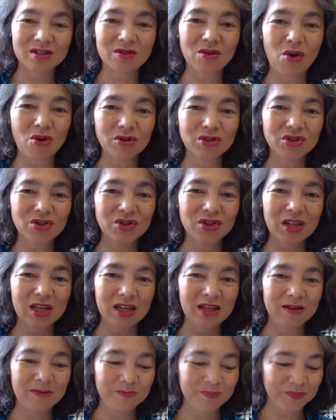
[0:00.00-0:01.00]
on to
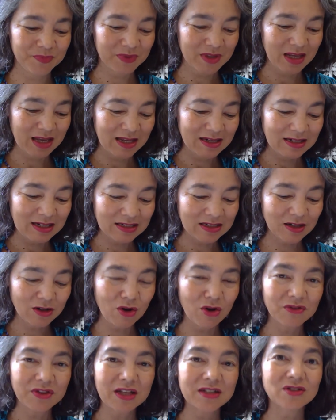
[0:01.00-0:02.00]
the knit
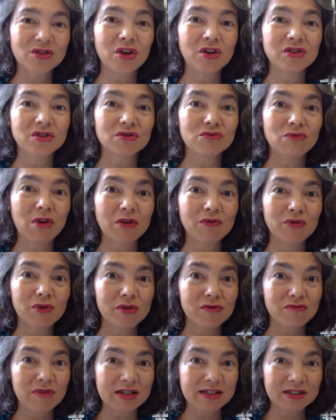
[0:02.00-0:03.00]
along that's going to run for
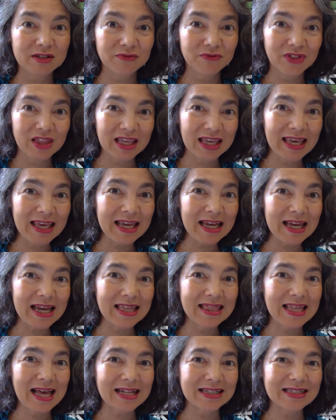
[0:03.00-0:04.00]
the rest of the year,
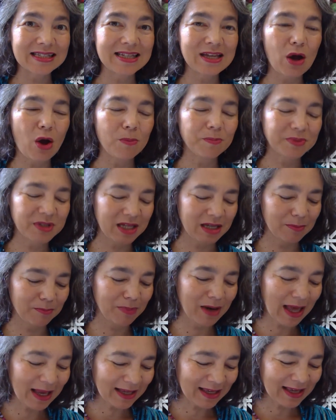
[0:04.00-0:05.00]
and that's the Optic
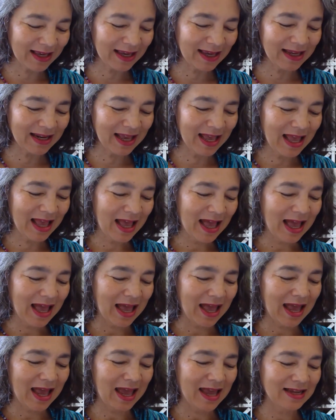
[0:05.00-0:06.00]
blanket.
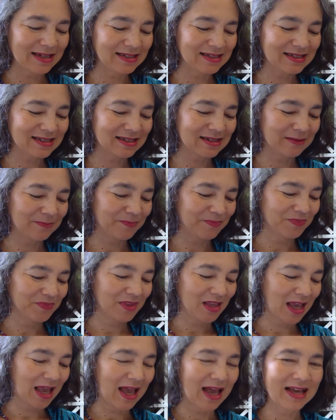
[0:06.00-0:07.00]
And
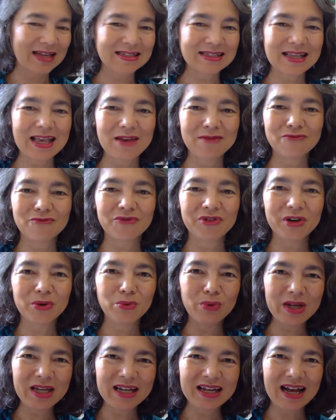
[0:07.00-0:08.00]
as every
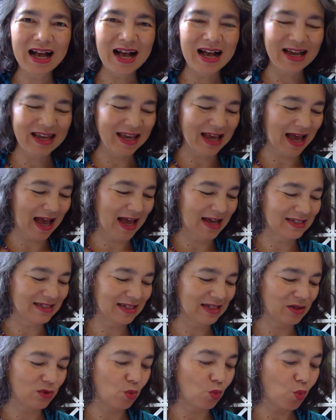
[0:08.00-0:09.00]
week, I
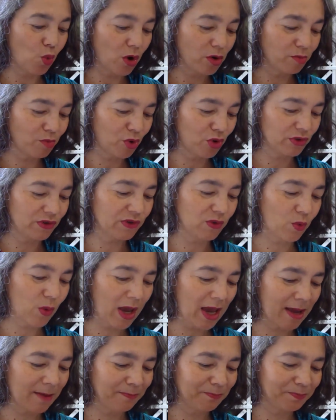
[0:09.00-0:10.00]
added one more
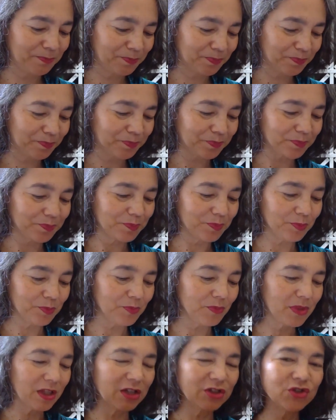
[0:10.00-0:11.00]
square
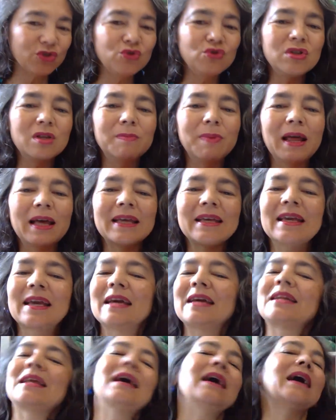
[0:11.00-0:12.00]
to the
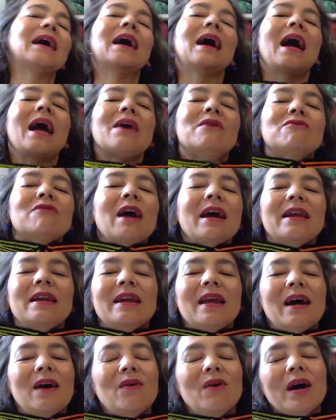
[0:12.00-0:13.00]
blanket, and right
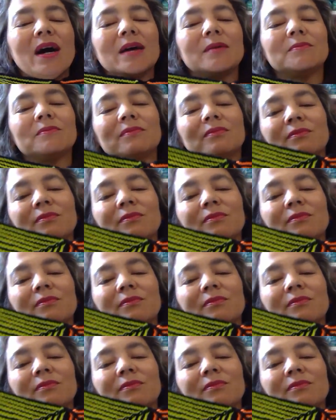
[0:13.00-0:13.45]
now I'm